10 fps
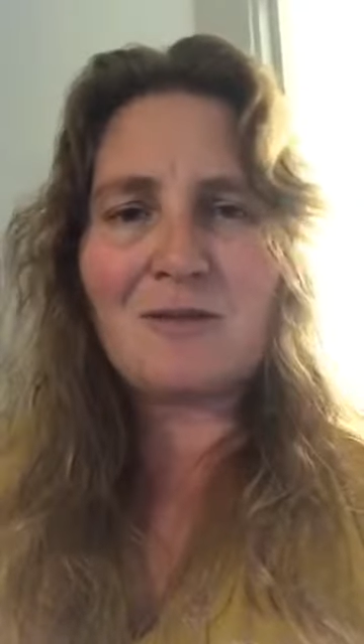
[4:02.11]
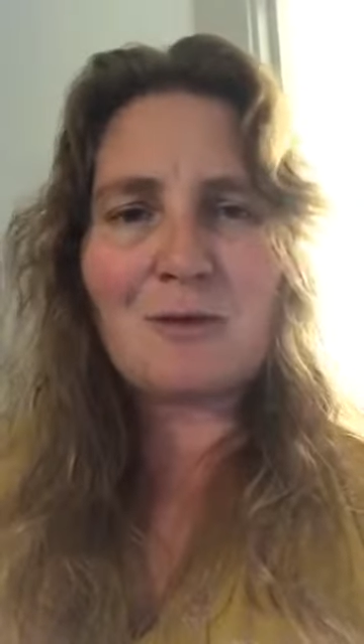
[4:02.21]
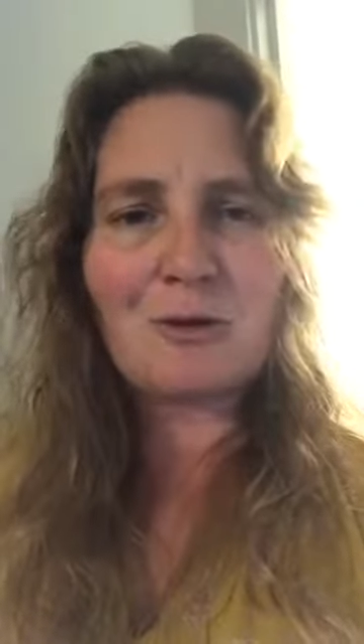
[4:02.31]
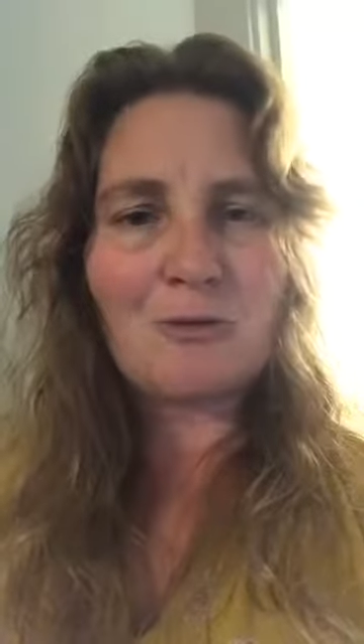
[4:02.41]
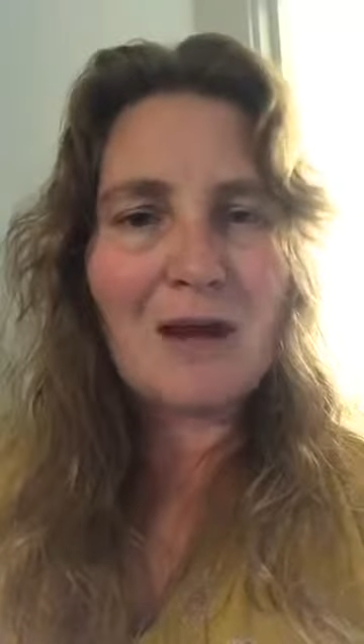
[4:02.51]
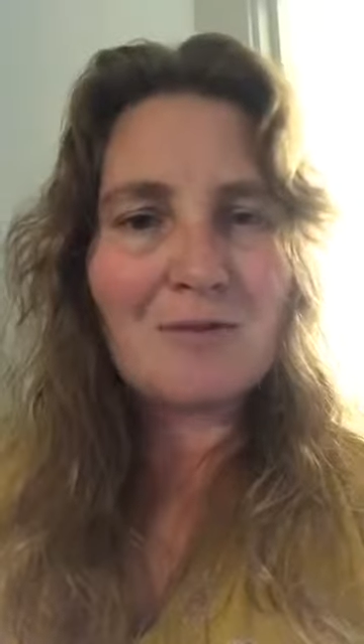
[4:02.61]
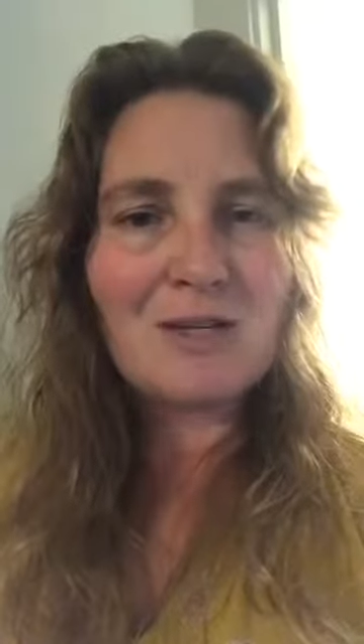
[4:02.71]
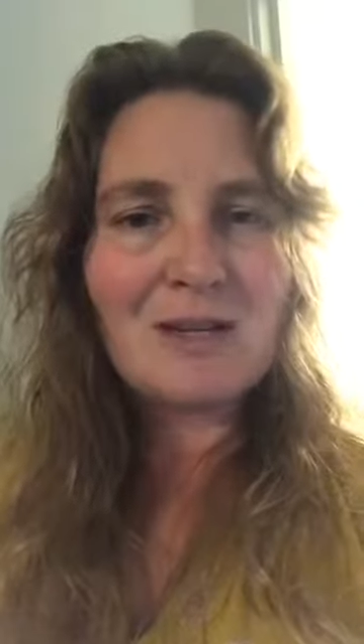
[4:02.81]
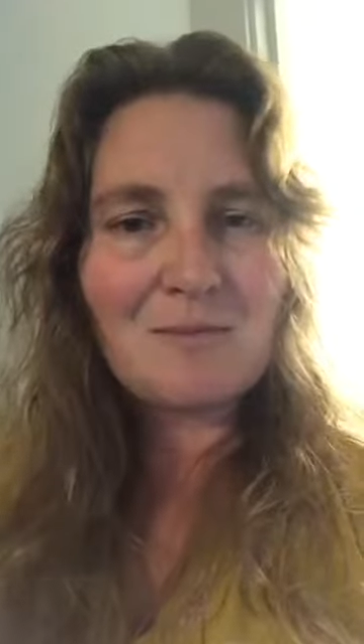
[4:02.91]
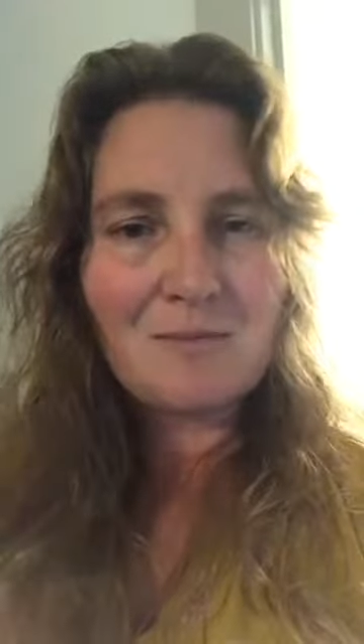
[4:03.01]
feel more
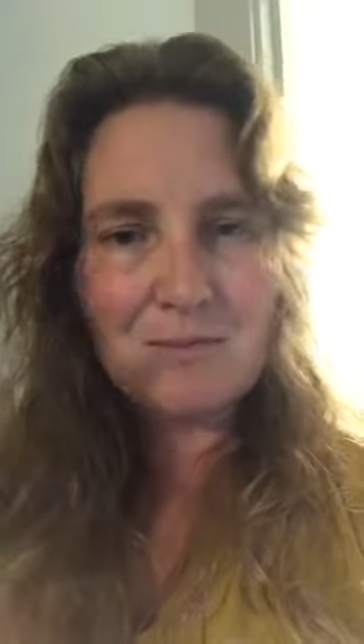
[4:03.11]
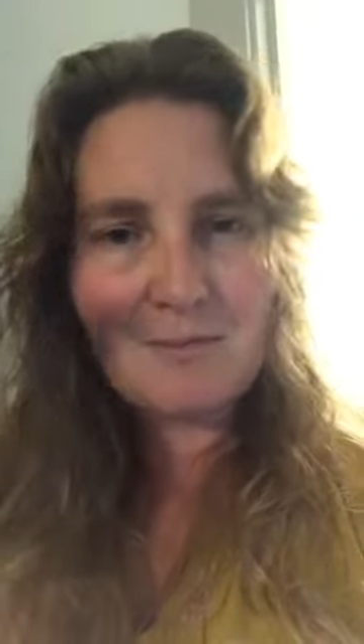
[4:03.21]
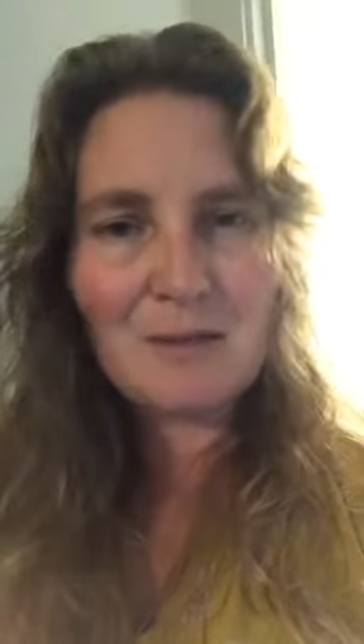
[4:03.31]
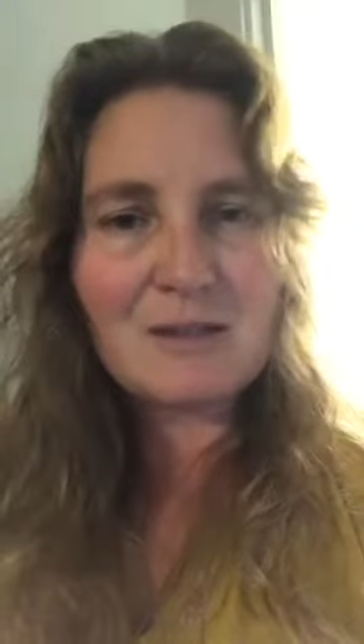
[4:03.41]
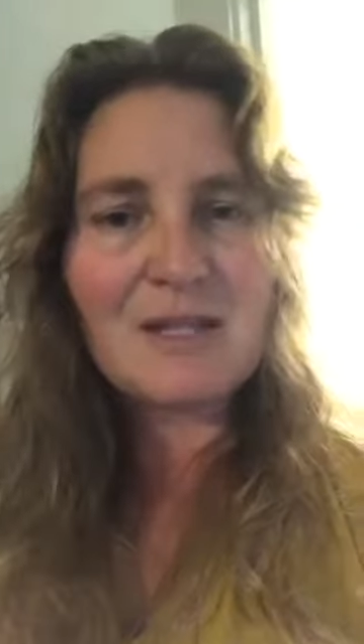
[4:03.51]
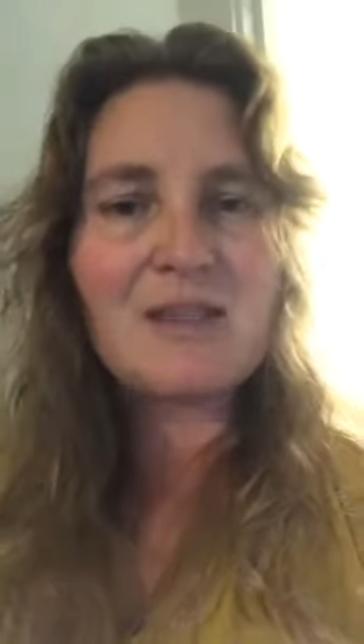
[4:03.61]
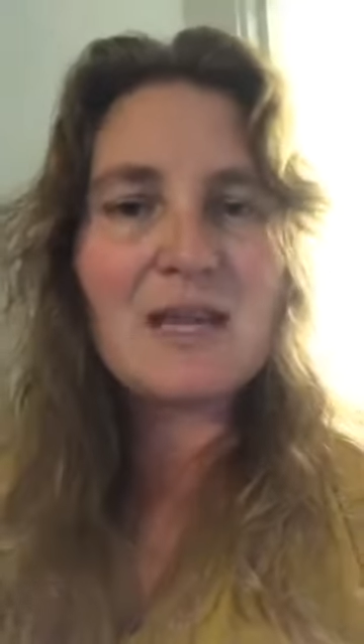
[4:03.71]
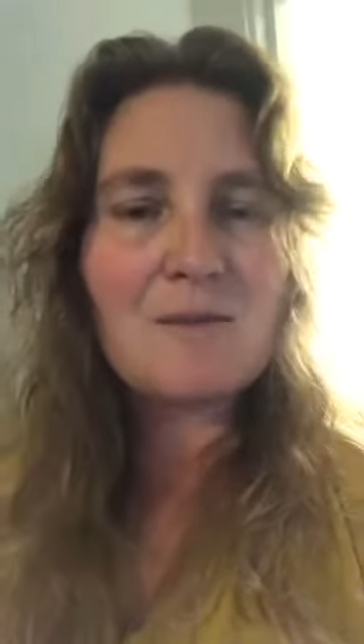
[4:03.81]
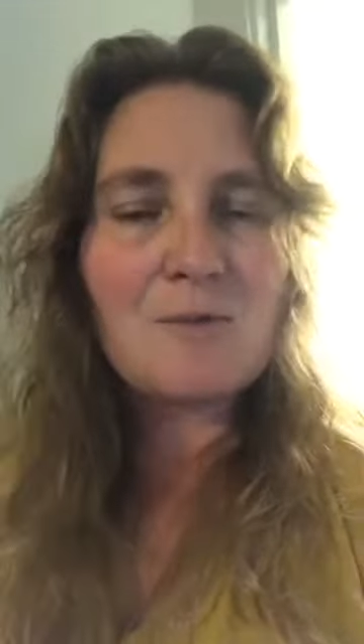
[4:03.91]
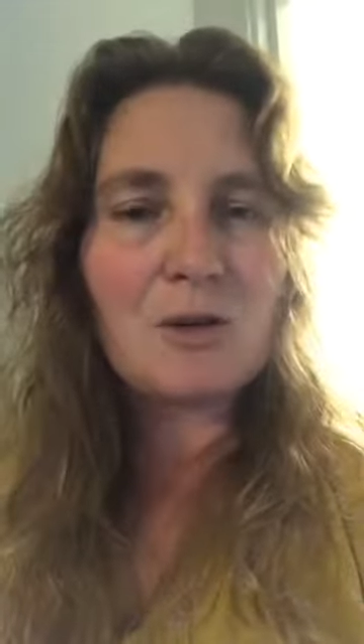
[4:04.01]
grounded, be able to
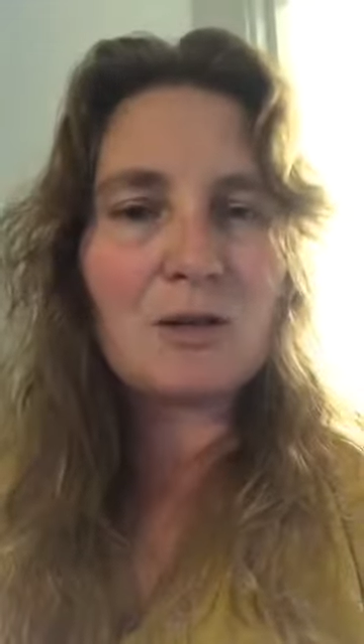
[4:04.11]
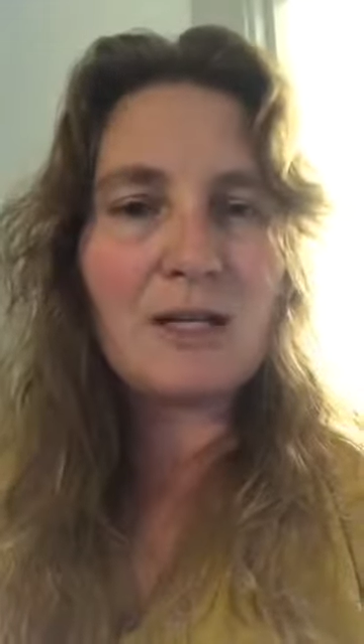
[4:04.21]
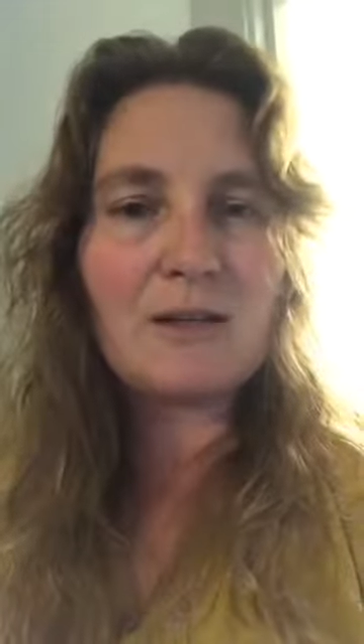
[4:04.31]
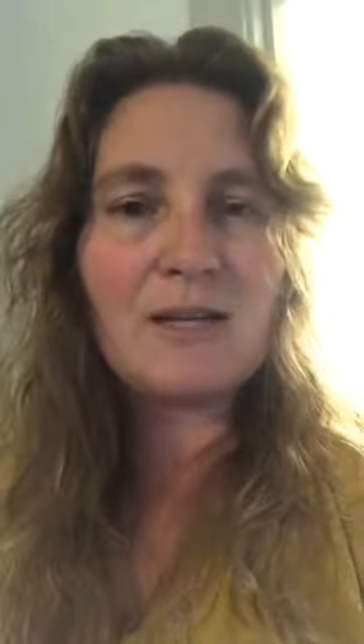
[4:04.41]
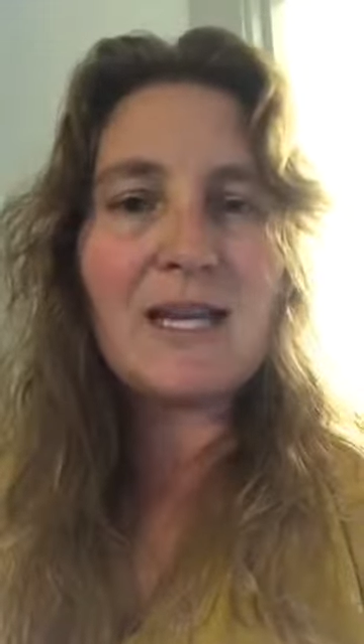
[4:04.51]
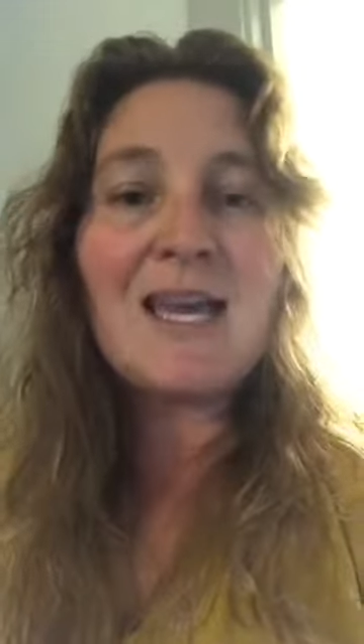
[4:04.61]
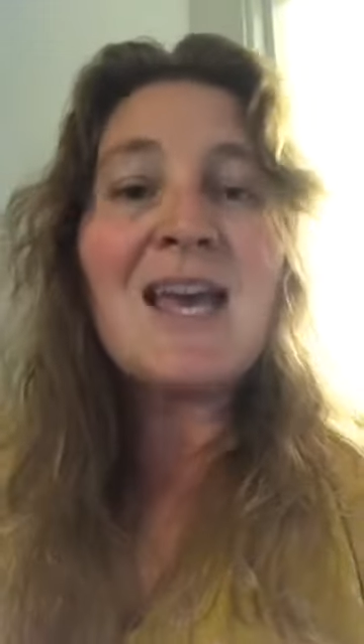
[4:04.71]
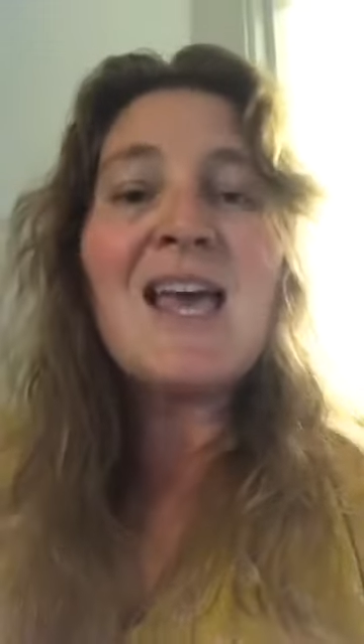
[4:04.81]
think more clearly.